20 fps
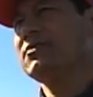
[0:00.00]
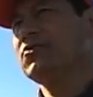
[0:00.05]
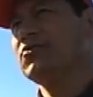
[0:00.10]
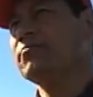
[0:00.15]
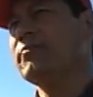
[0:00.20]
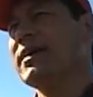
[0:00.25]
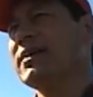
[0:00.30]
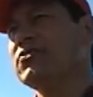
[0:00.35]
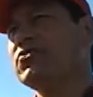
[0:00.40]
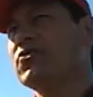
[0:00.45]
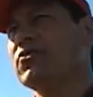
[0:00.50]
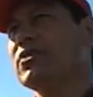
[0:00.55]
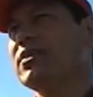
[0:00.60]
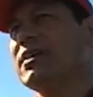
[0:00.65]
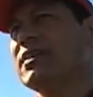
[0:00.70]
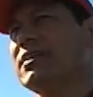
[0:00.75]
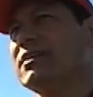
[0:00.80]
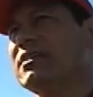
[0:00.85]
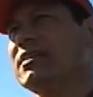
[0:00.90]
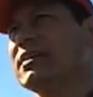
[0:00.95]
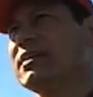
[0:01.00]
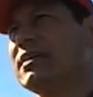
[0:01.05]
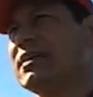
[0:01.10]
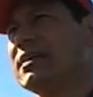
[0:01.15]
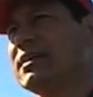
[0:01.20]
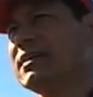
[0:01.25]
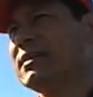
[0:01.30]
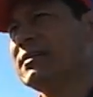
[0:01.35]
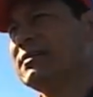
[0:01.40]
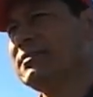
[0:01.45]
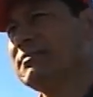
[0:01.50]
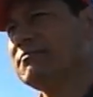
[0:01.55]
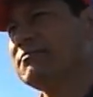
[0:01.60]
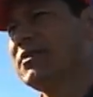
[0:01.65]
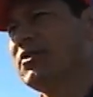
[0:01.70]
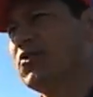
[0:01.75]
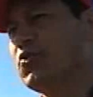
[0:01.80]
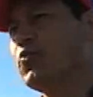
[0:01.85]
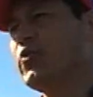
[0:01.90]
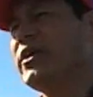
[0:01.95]
to make sure that, that uh, you
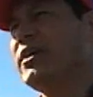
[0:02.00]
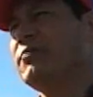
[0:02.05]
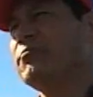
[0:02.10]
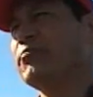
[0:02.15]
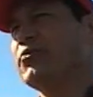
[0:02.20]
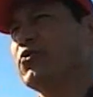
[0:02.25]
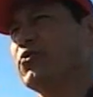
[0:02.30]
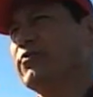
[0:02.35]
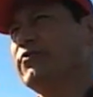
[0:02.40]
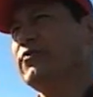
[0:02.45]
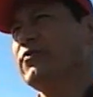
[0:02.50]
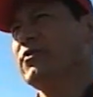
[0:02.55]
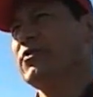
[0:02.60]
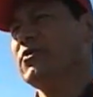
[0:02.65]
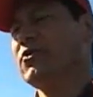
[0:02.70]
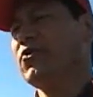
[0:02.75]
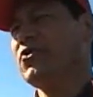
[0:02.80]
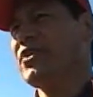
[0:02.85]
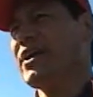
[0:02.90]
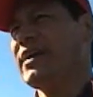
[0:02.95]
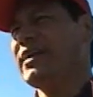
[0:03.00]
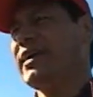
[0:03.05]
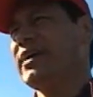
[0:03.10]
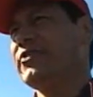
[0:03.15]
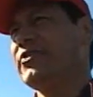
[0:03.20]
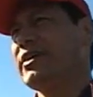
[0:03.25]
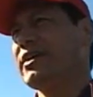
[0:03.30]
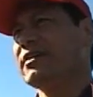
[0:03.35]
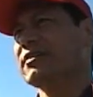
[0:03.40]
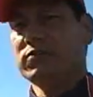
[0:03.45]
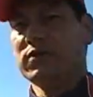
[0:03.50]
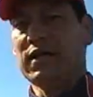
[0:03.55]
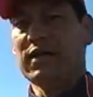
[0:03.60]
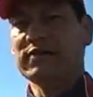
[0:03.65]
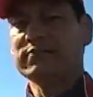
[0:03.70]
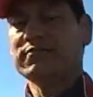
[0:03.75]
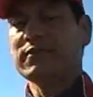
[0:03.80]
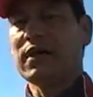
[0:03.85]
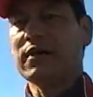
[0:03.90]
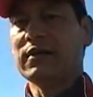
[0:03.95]
know we improve on that area.
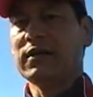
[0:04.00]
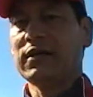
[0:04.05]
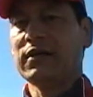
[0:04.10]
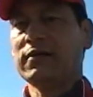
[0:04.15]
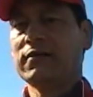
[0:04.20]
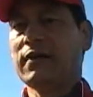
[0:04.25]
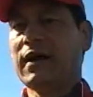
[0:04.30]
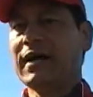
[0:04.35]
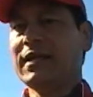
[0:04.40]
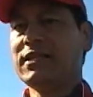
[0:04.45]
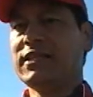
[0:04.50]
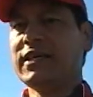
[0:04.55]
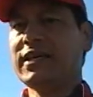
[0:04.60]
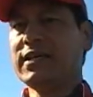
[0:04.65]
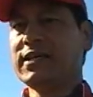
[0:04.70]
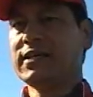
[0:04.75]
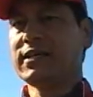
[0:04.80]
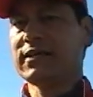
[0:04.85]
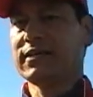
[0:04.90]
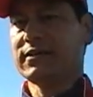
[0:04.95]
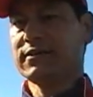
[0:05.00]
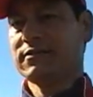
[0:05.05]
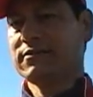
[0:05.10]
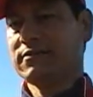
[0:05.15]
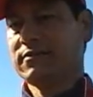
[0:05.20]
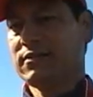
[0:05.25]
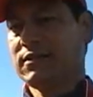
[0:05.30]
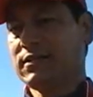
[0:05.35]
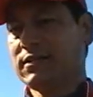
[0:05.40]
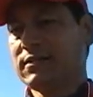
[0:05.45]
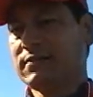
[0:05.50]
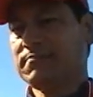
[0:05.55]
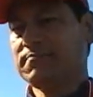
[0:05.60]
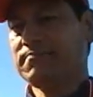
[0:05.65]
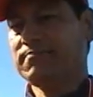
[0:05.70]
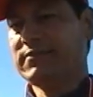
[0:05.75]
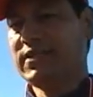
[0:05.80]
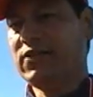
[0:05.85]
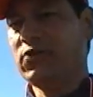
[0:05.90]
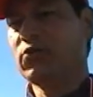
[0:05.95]
I think uh,
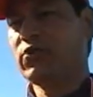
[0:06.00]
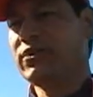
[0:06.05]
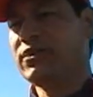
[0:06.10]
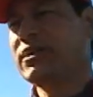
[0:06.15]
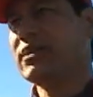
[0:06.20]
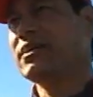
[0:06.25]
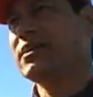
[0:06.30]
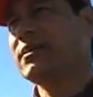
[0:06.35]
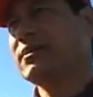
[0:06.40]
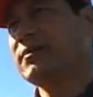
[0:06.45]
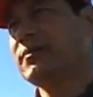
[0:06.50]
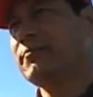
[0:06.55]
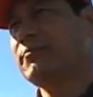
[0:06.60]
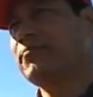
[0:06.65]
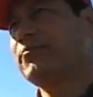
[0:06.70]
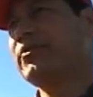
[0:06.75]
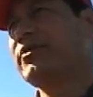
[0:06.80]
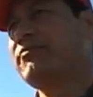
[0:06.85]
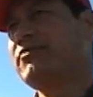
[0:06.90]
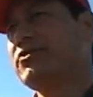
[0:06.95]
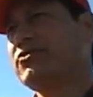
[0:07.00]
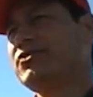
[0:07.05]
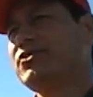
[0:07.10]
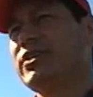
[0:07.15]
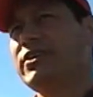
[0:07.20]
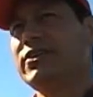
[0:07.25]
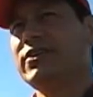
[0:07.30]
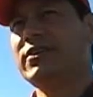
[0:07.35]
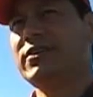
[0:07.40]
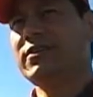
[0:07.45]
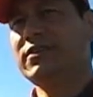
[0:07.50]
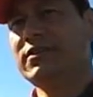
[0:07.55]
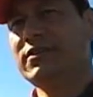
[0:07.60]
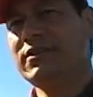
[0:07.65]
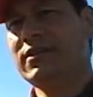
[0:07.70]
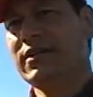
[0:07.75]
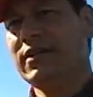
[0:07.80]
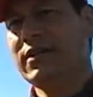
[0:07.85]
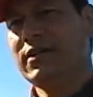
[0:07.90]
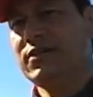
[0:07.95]
you know, in the previous year,
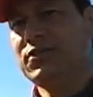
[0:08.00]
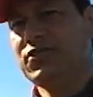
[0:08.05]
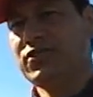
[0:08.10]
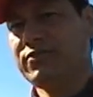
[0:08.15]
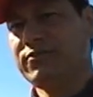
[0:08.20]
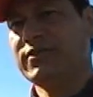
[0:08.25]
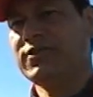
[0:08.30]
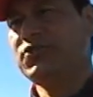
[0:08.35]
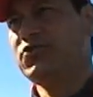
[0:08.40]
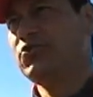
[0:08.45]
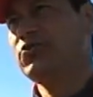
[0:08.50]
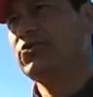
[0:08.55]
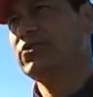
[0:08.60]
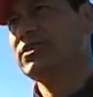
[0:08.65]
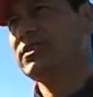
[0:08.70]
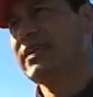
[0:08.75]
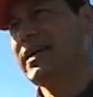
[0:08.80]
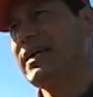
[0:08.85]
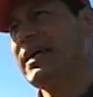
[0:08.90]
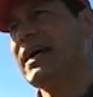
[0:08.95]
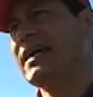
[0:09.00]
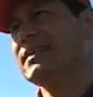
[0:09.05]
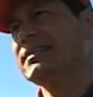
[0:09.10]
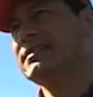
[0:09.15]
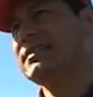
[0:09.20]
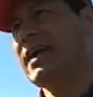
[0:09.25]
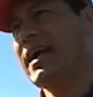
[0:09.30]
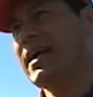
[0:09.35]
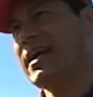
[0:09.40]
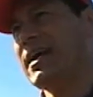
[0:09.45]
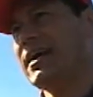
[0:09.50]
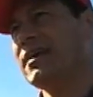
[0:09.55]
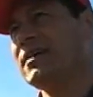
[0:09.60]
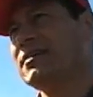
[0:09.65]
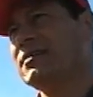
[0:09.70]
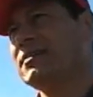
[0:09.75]
Chivas USA has had a,